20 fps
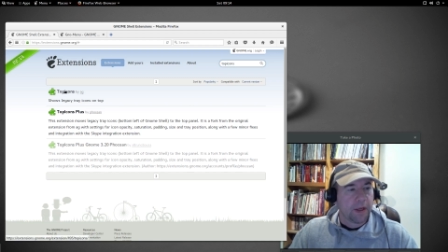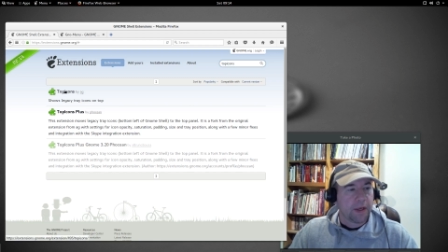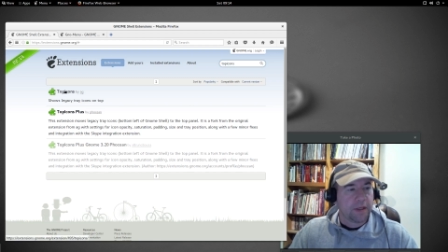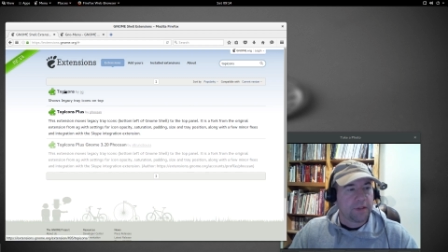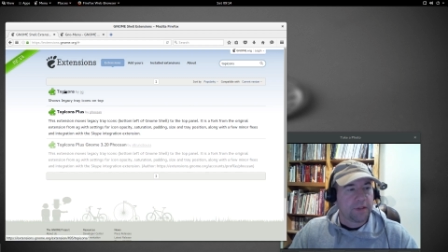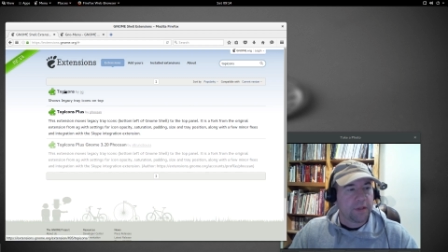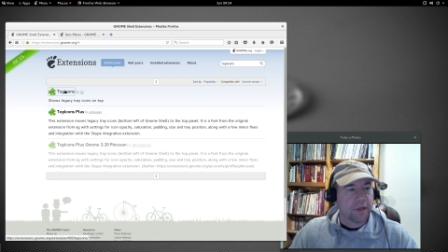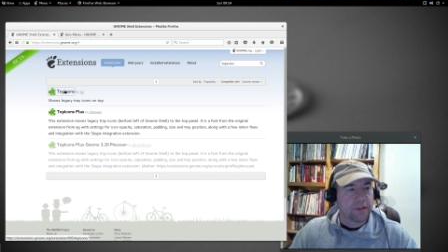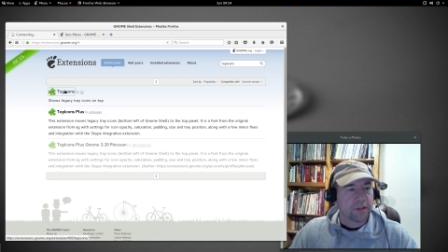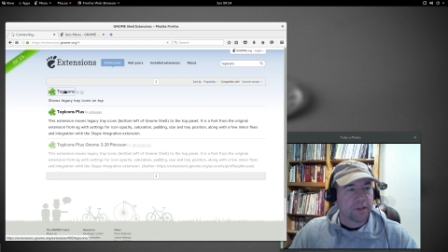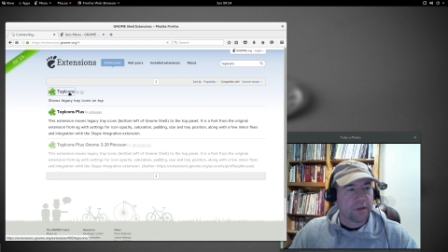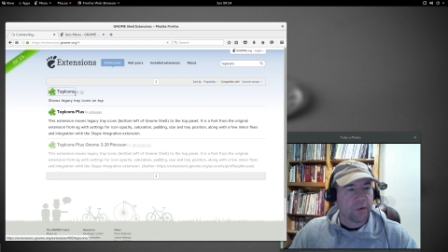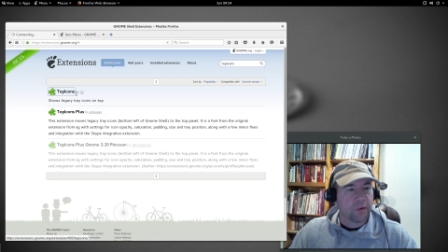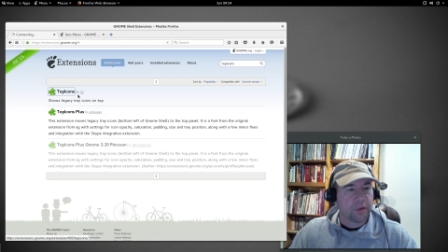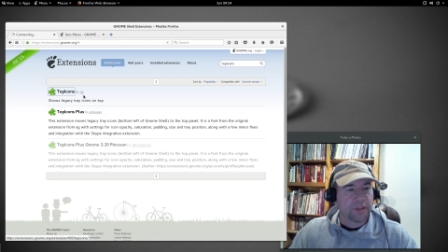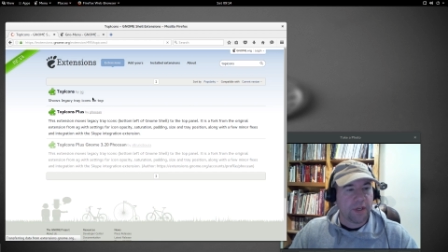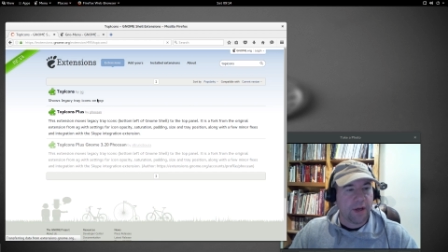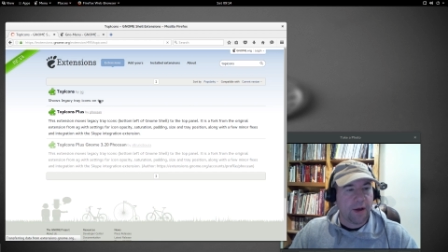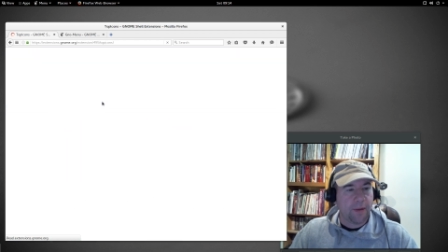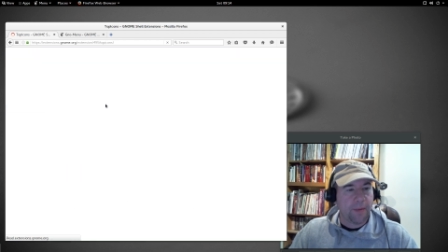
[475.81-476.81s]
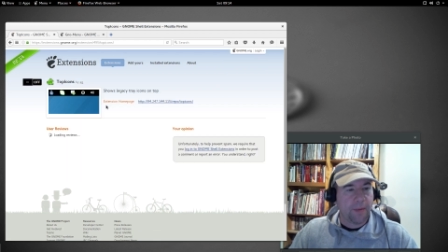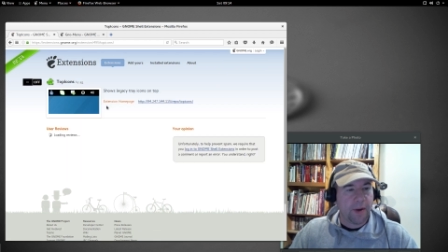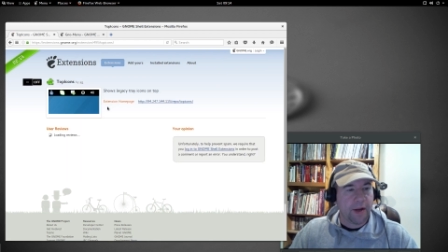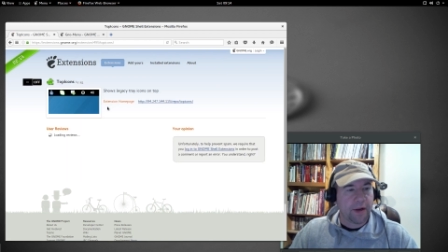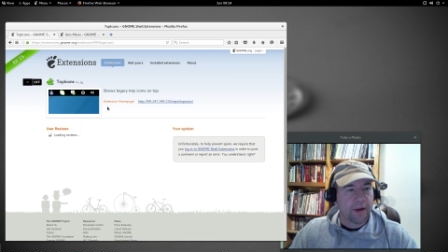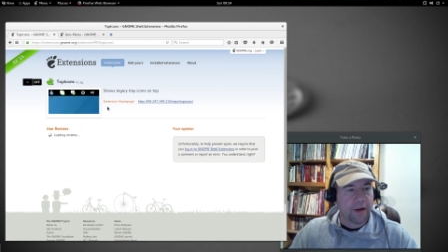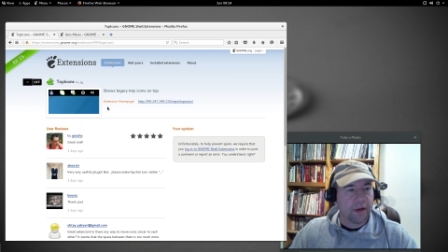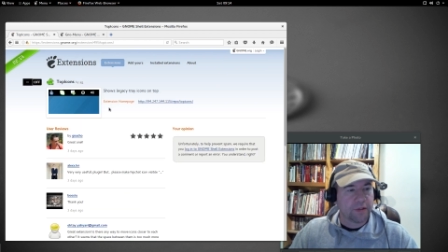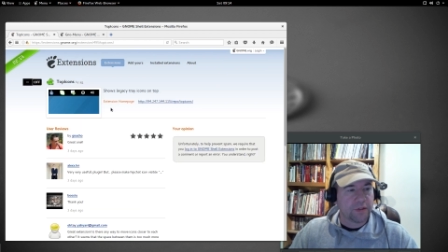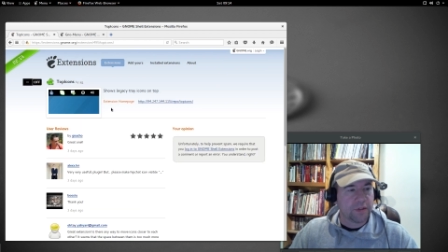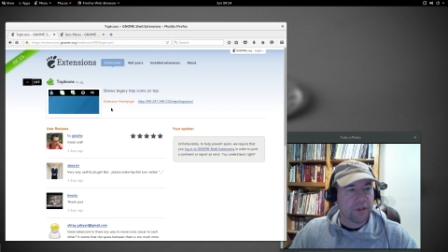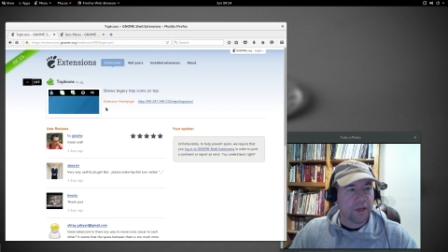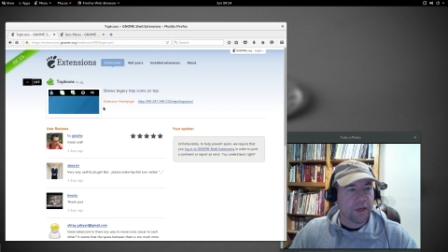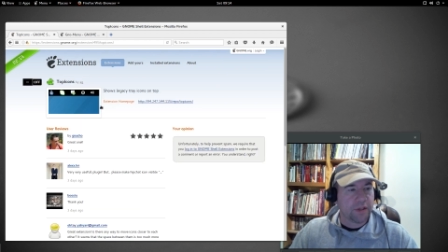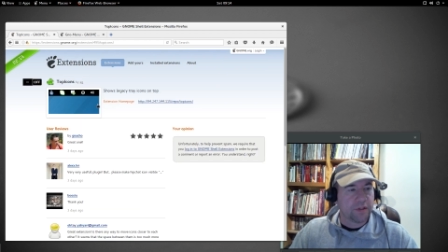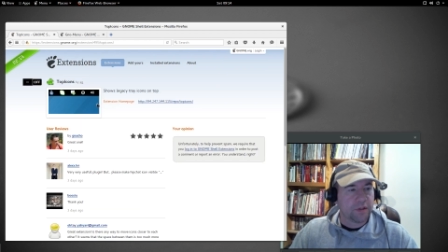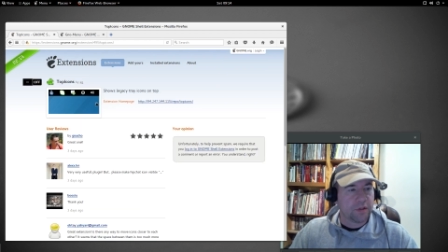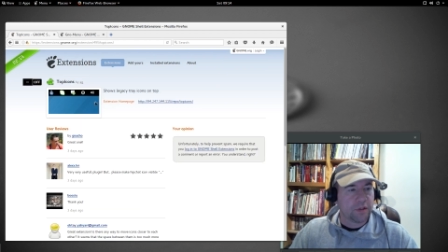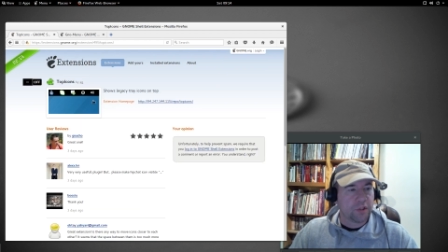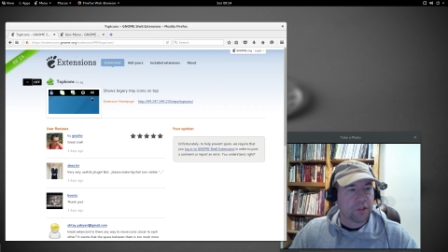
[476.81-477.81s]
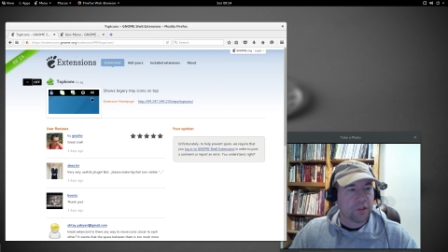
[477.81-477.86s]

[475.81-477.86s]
Essentially, what Top Icons does is it